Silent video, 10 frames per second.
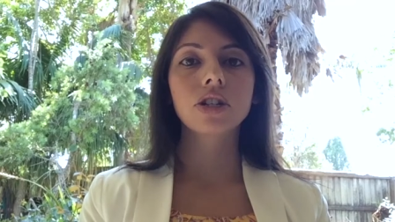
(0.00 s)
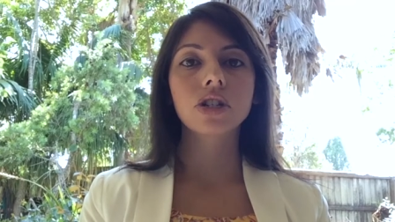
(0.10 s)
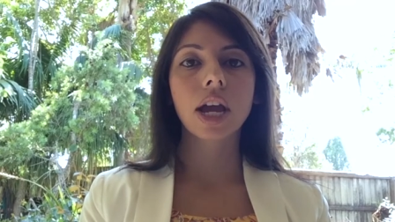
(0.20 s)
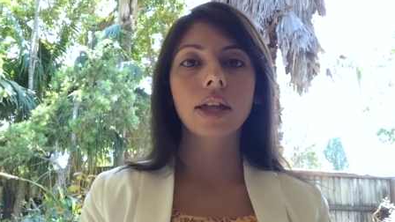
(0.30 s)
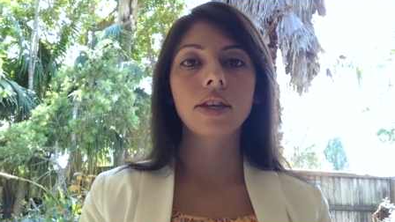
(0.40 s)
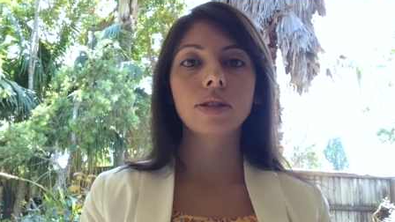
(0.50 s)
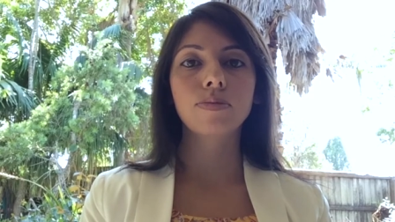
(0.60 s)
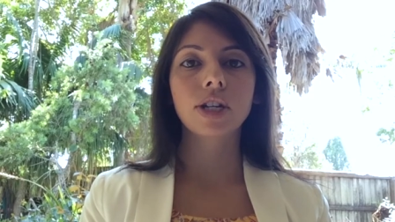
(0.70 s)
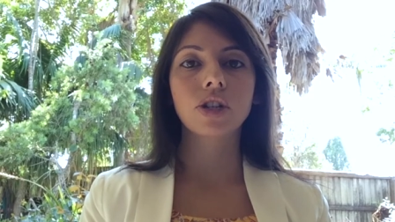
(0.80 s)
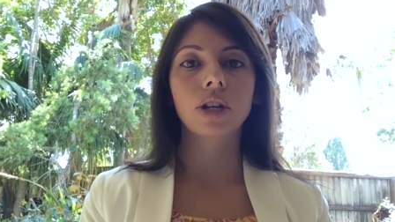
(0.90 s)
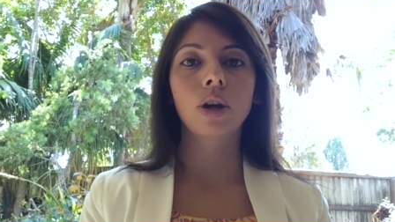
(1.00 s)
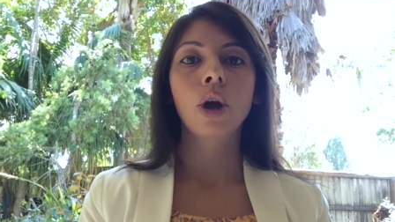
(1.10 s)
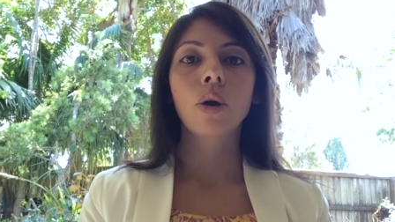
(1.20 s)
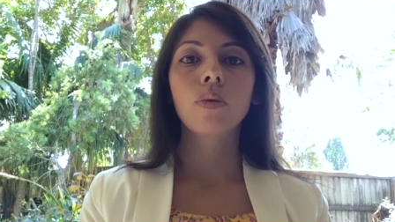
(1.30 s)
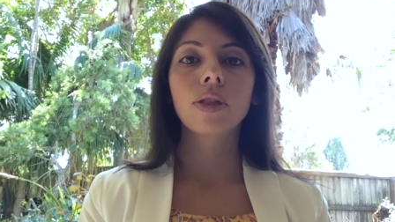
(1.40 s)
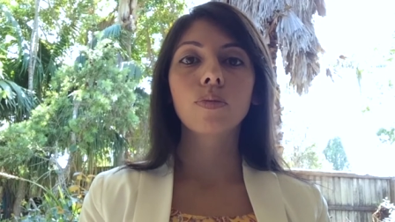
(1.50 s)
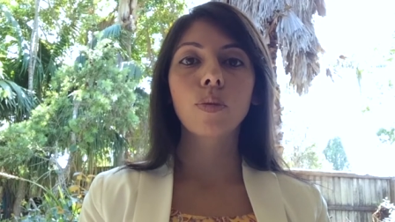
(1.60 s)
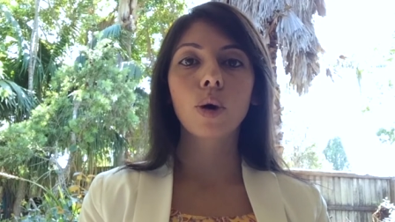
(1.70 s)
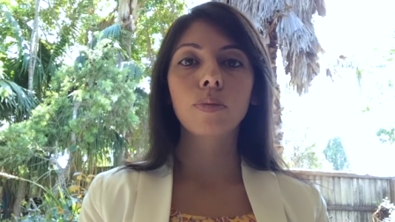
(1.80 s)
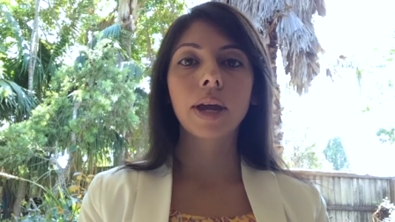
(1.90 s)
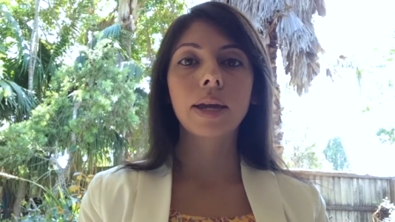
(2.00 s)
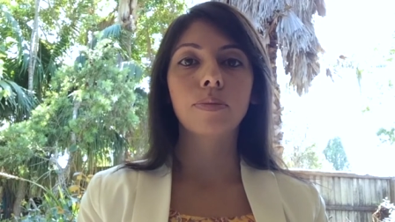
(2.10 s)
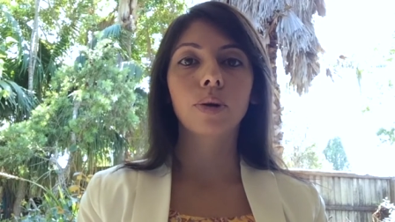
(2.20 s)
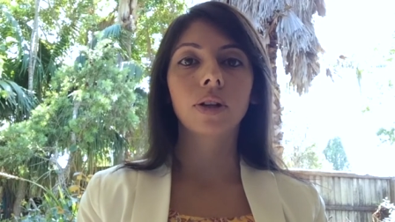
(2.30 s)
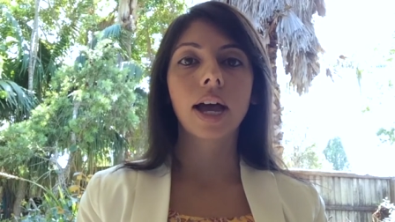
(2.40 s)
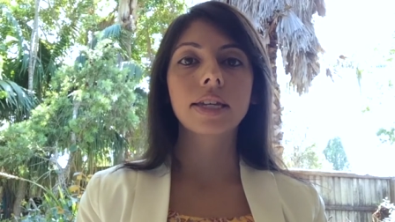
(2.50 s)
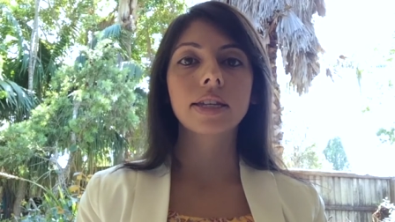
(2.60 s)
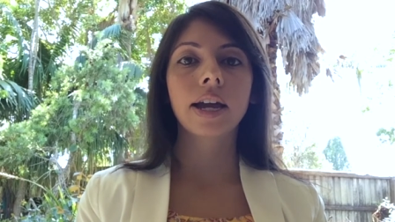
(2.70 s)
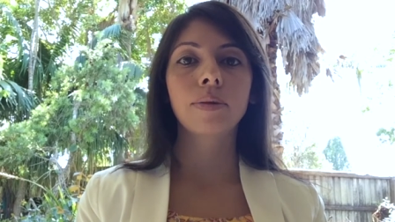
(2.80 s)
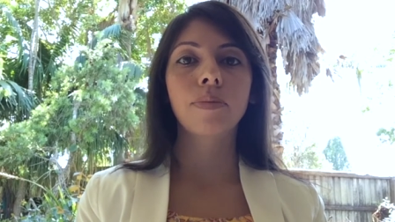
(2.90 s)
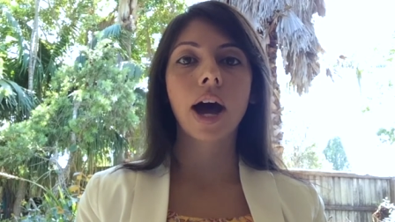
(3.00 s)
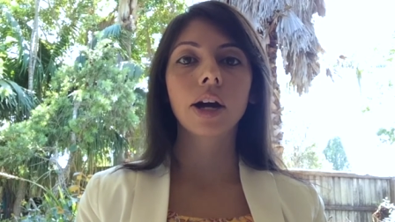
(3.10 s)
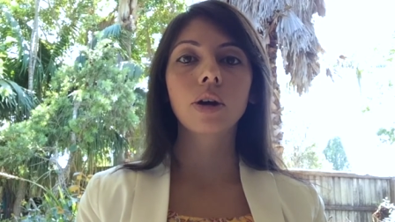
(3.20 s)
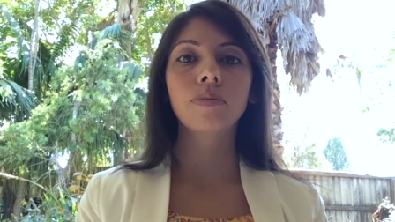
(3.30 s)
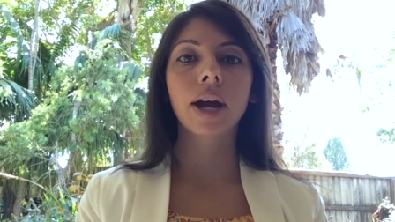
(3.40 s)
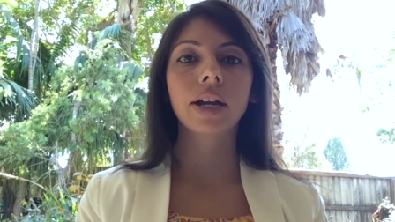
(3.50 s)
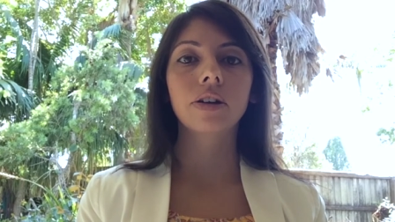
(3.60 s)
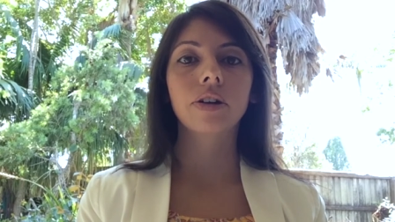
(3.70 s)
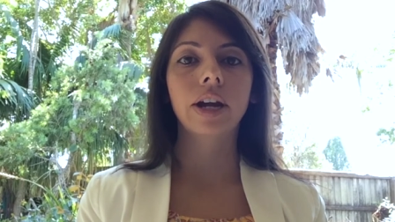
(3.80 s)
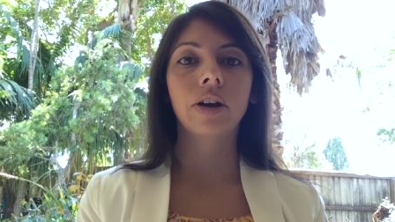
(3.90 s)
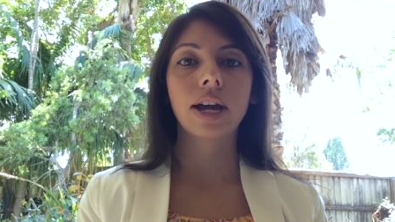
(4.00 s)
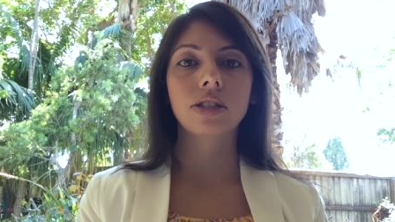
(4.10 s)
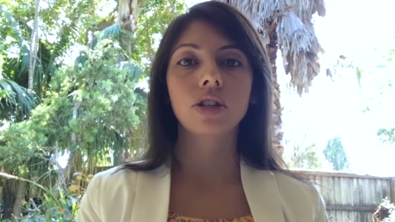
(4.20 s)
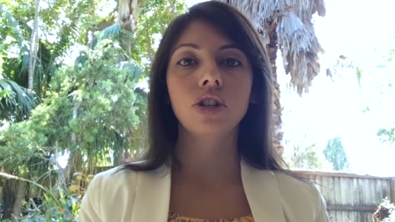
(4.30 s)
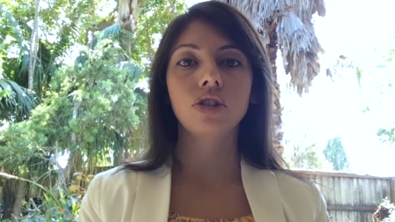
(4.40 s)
to share this mission with more people as I embark on my career as a